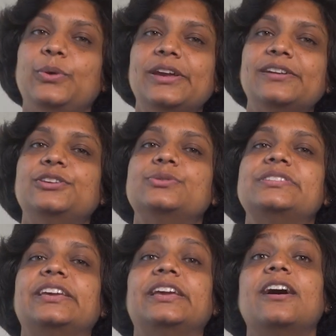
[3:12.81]
we are
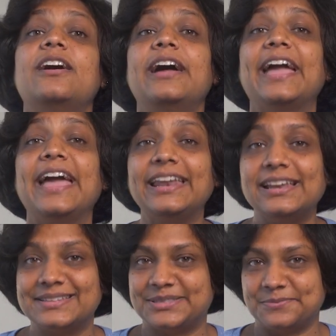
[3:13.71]
using a
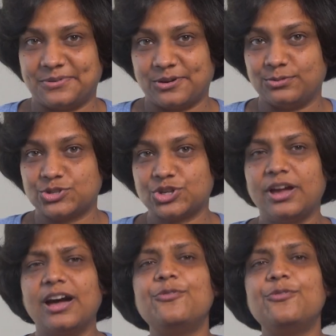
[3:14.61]
headless approach,